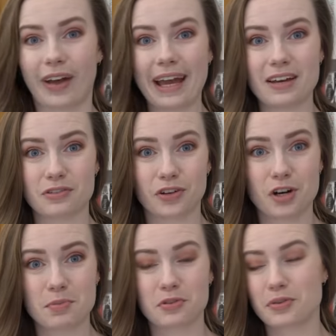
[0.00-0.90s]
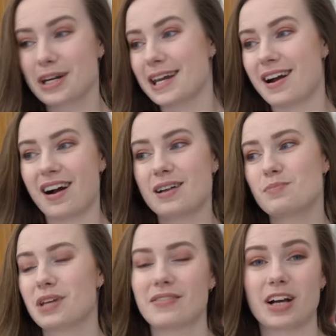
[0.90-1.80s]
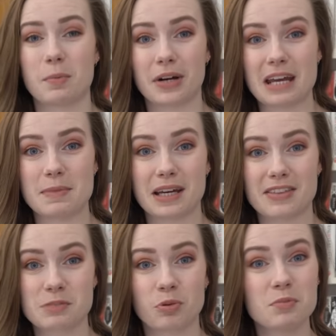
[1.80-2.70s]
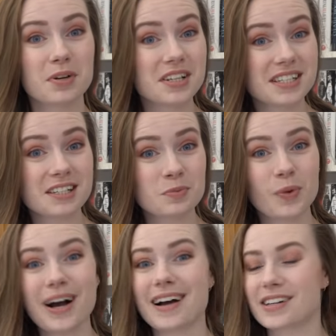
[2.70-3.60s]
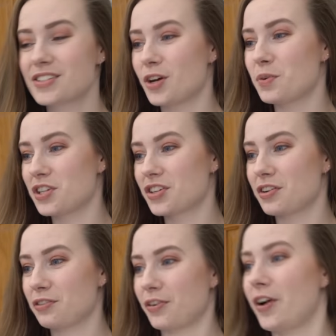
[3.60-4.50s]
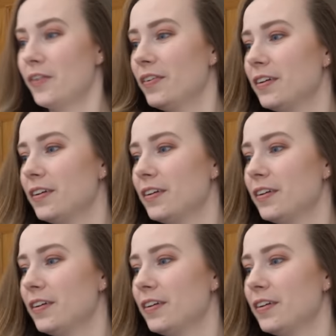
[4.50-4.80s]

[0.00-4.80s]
Okay, throw number three. I'm giving up on aiming at this point because it doesn't work, so we're just gonna throw.